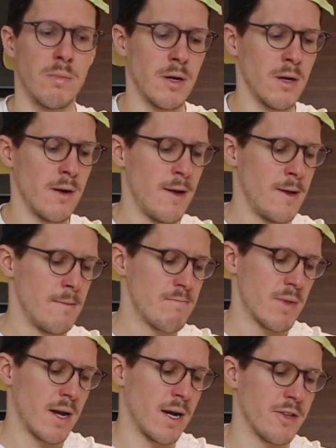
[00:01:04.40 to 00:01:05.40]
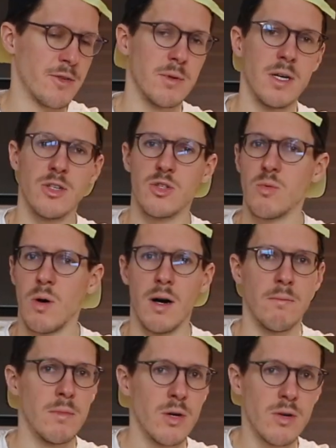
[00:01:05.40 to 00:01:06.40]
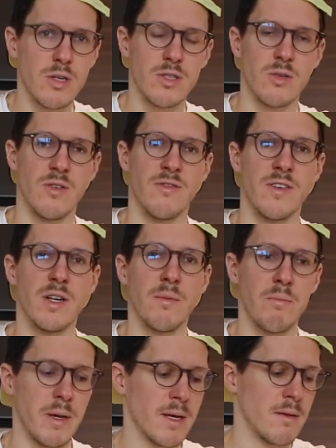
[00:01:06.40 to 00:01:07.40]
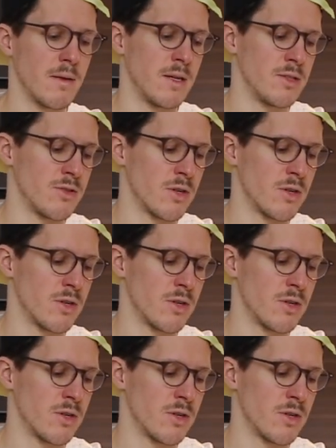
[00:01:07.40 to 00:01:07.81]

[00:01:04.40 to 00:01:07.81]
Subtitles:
burr, 300 watt motor, so a very big and